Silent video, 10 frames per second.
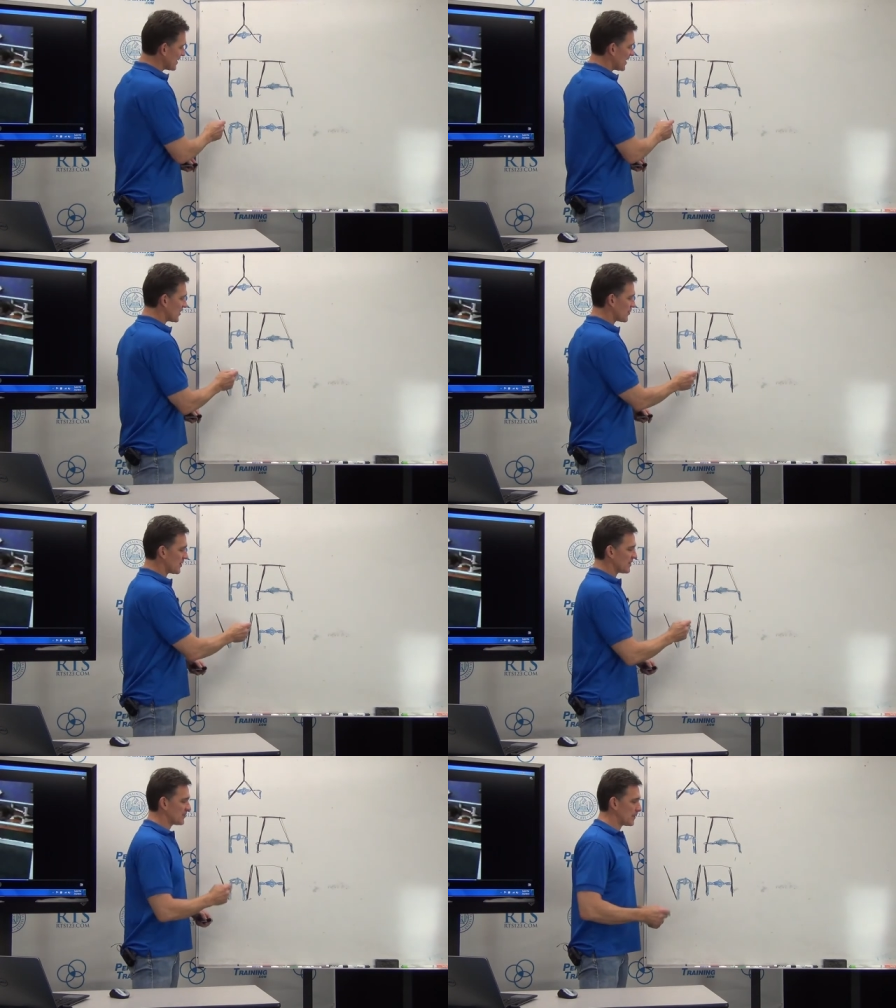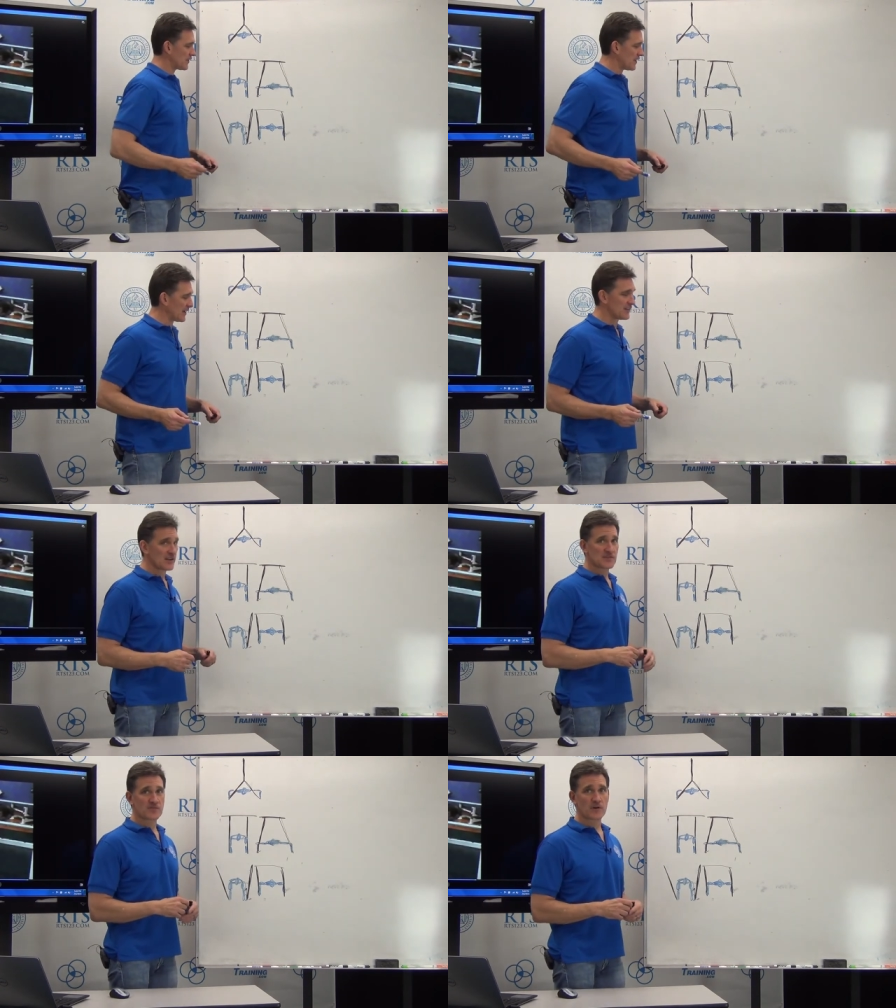and create something like
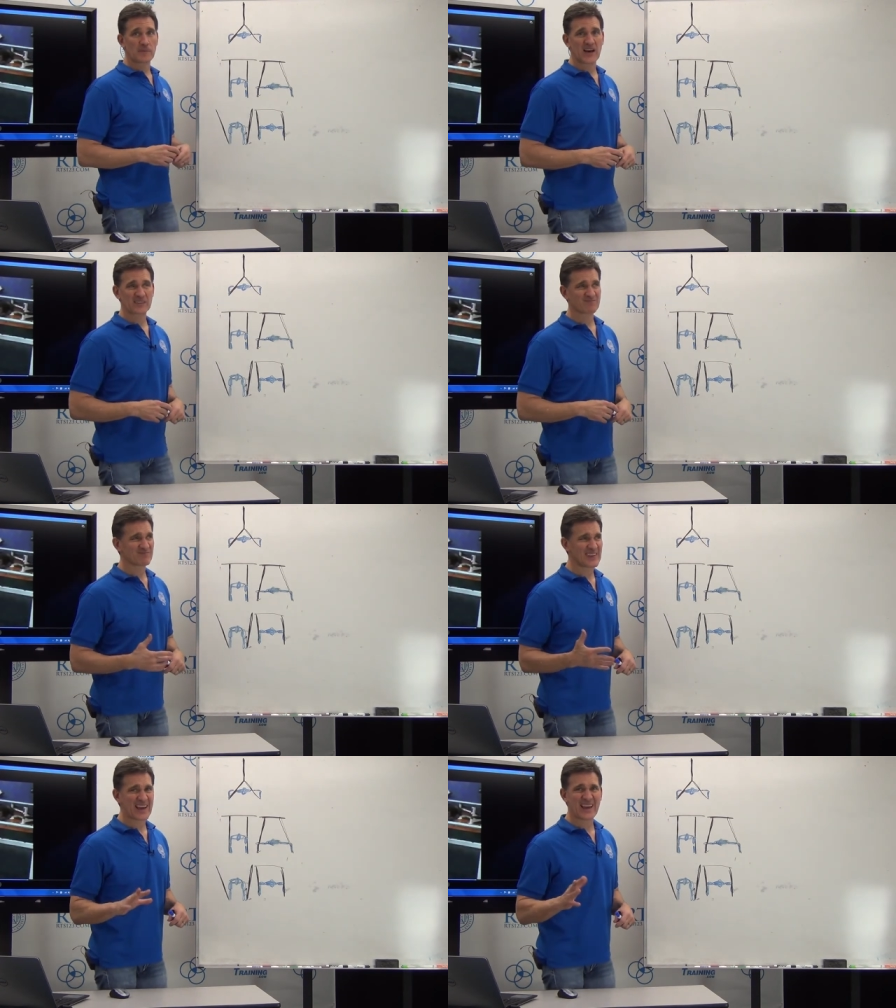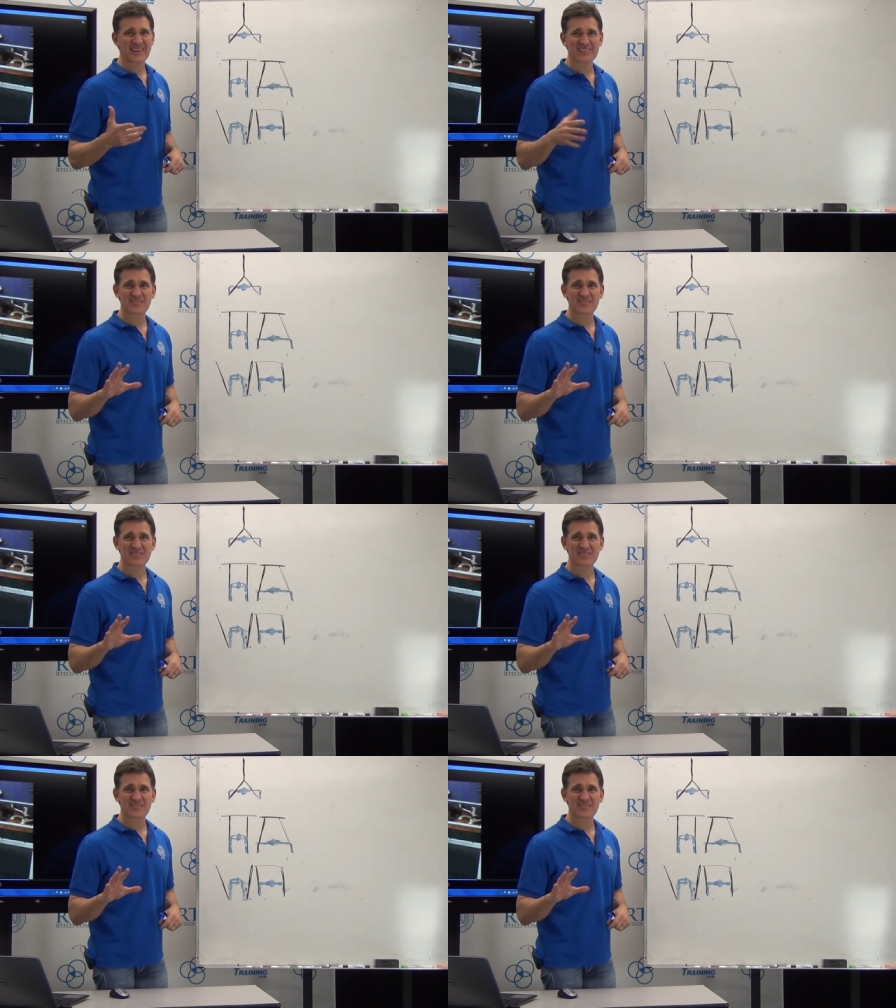this for about eh,